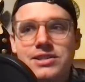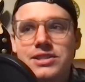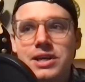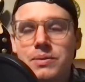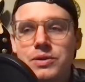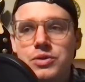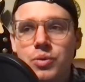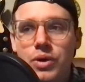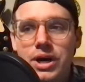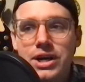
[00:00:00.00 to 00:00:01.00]
There was
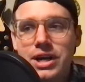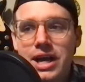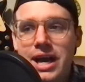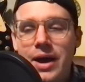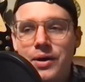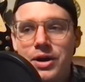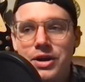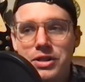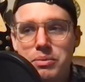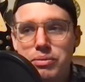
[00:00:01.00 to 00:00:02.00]
one out
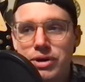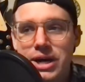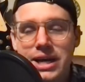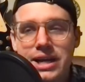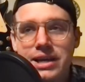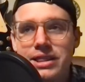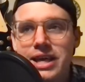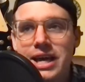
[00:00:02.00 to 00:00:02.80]
on the break